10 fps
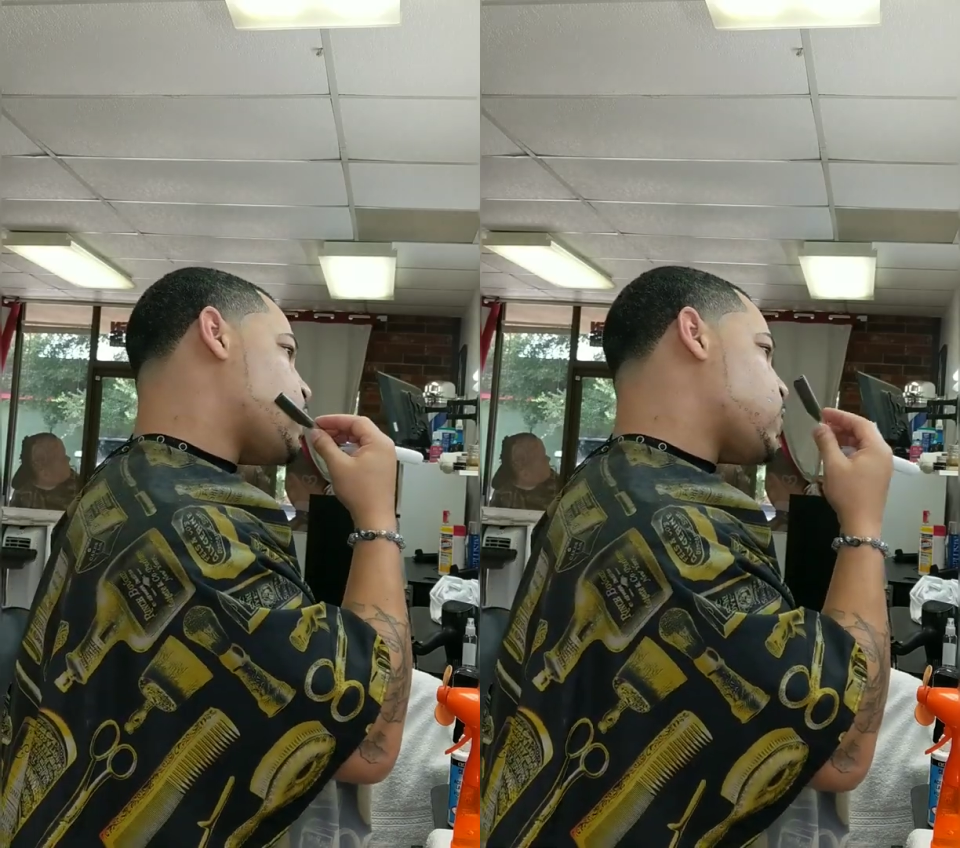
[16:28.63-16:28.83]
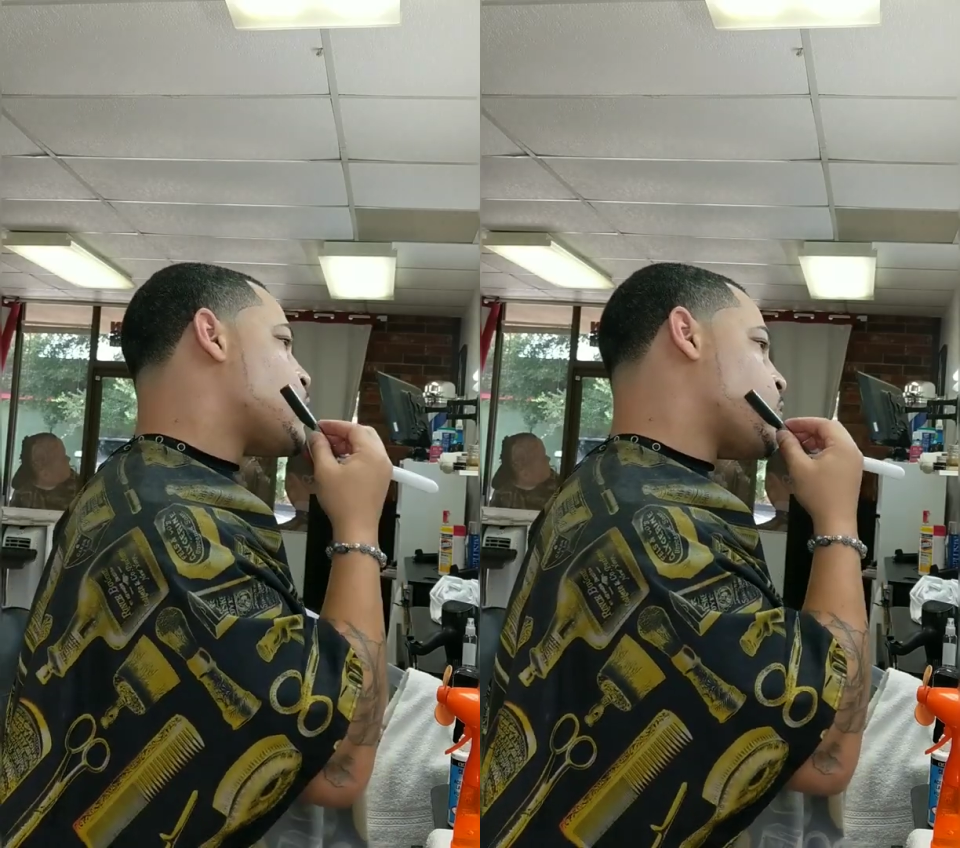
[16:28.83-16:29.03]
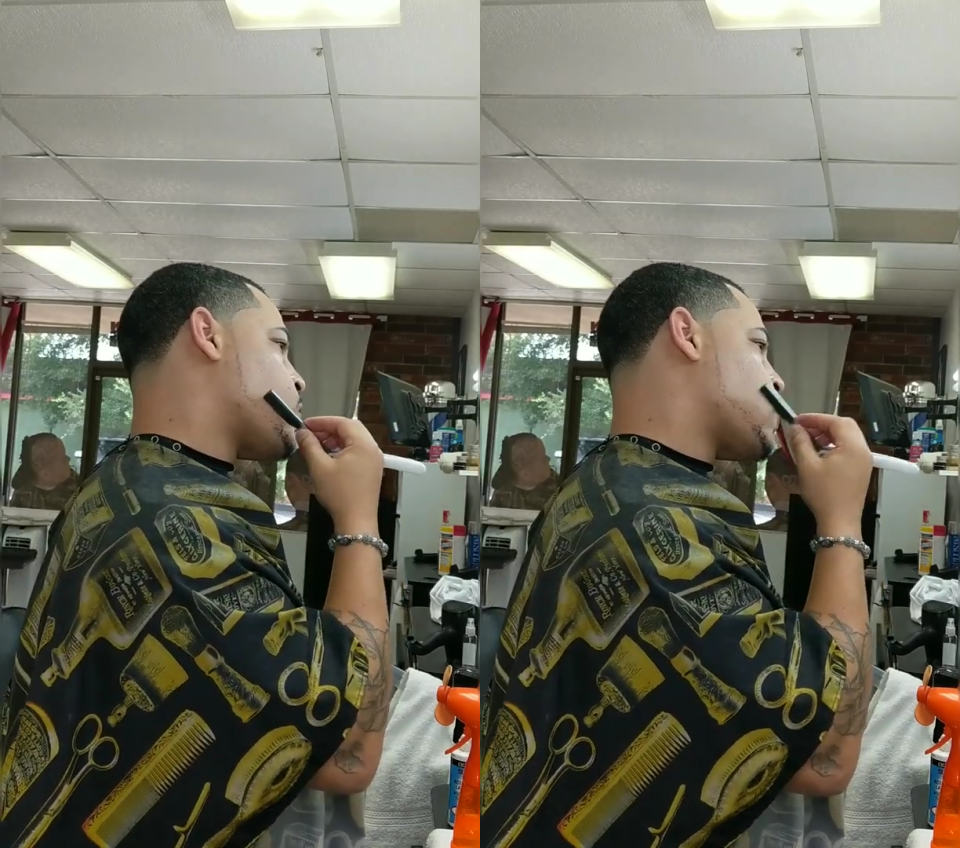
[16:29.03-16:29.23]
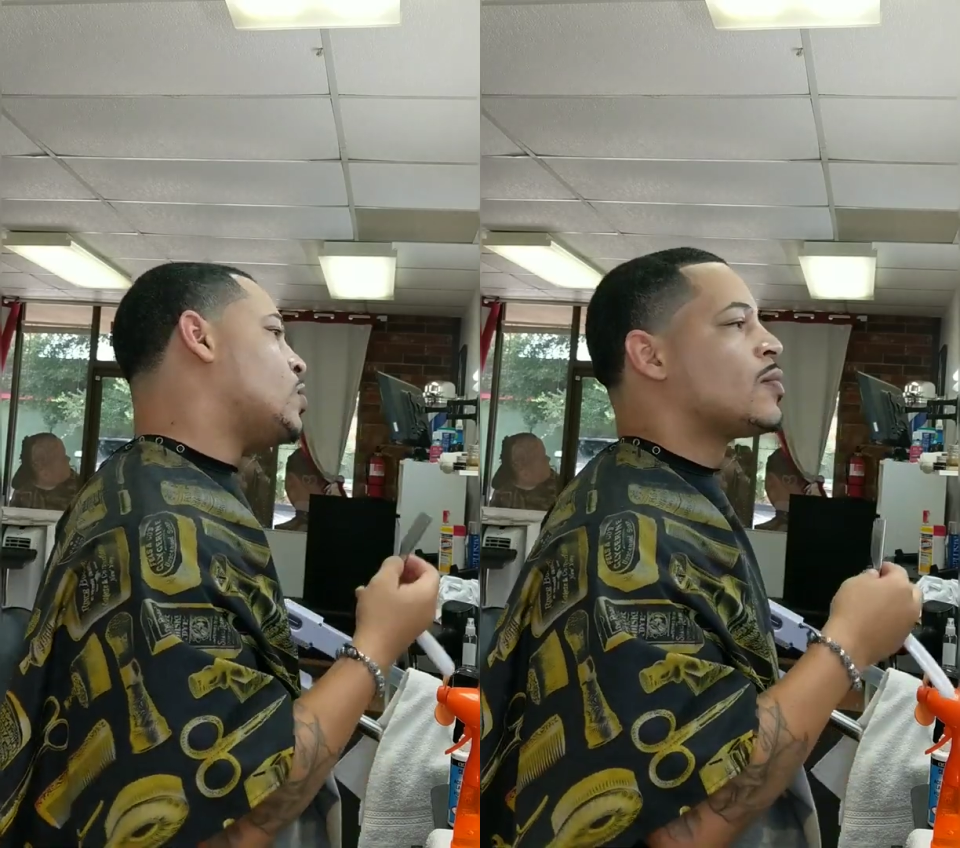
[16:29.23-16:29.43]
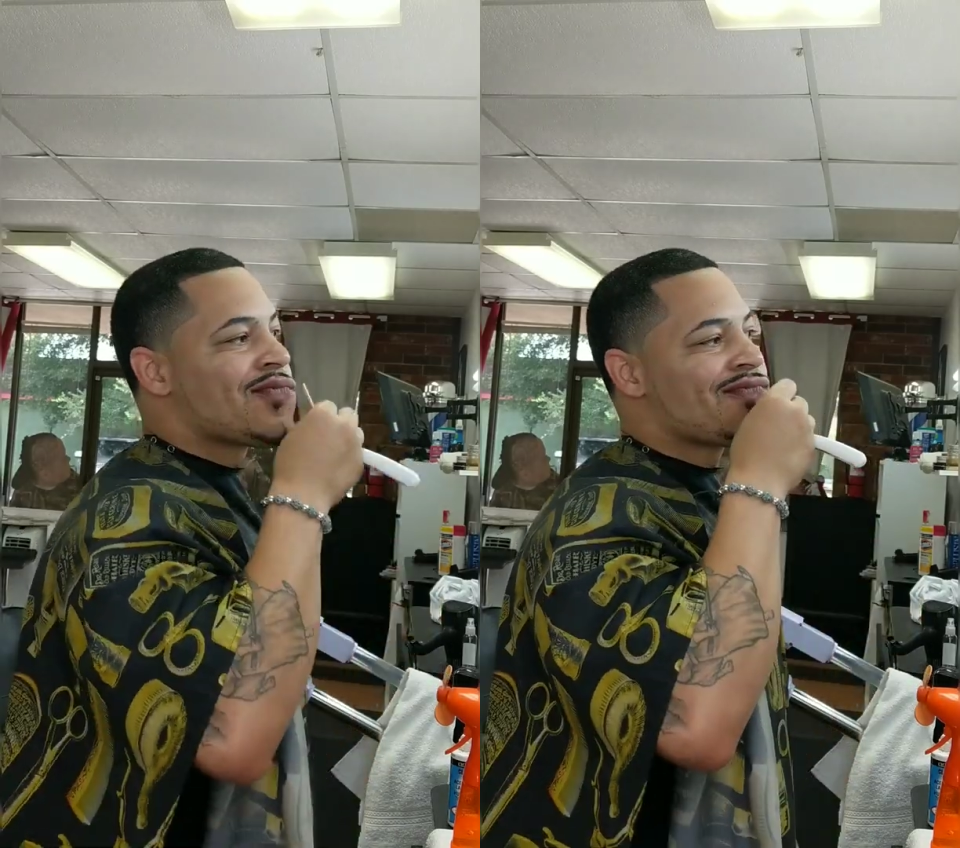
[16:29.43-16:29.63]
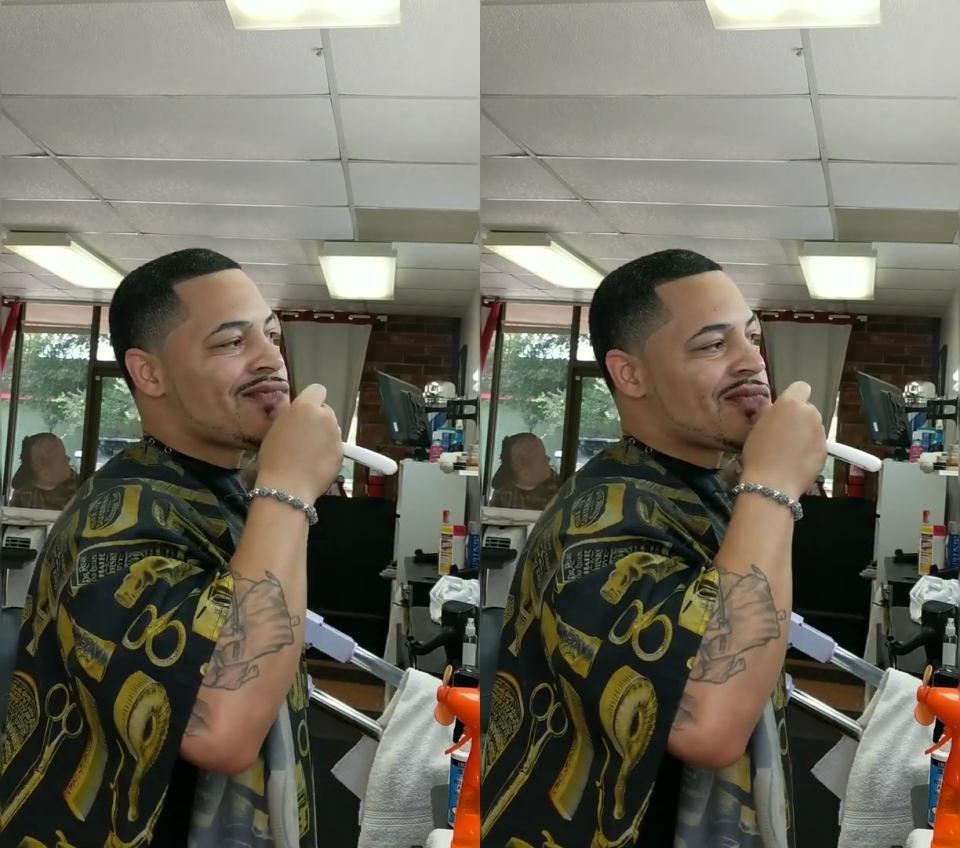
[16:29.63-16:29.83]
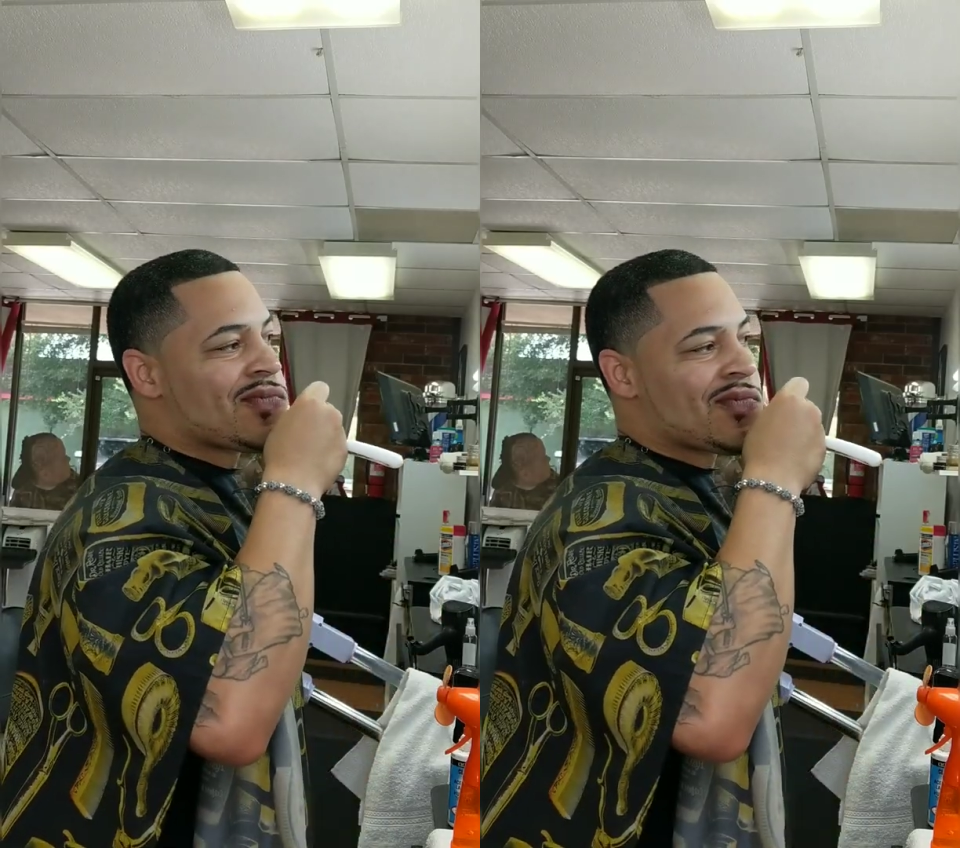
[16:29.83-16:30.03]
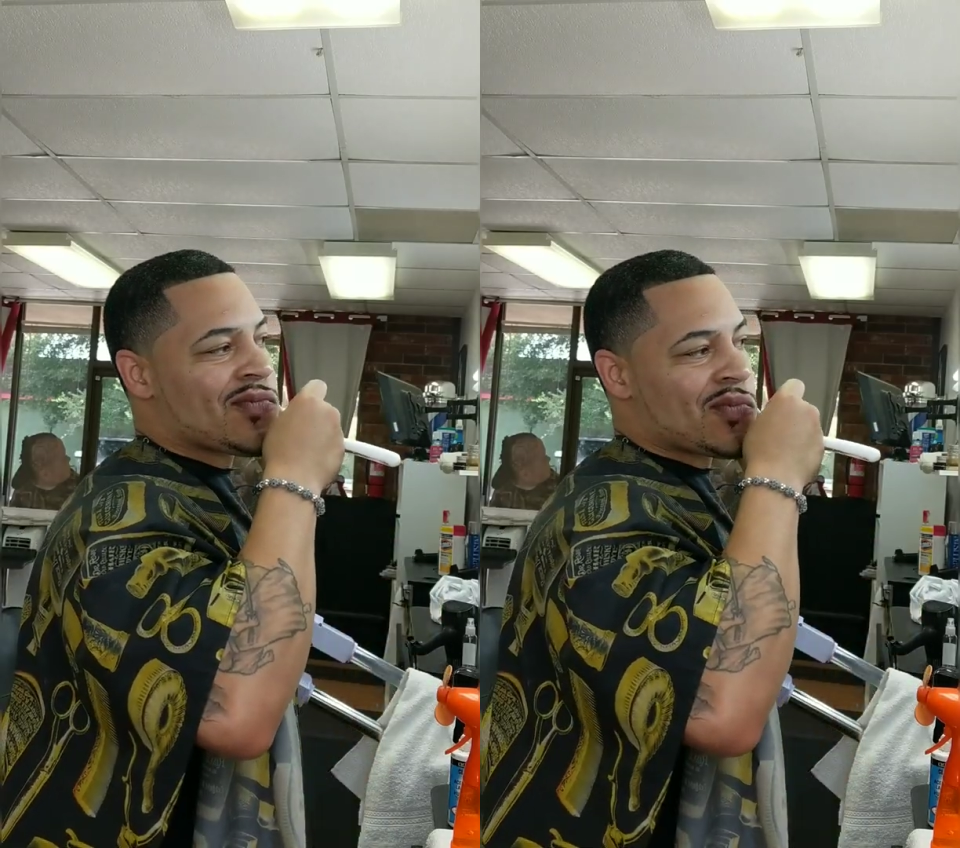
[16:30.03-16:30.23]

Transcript: or stretching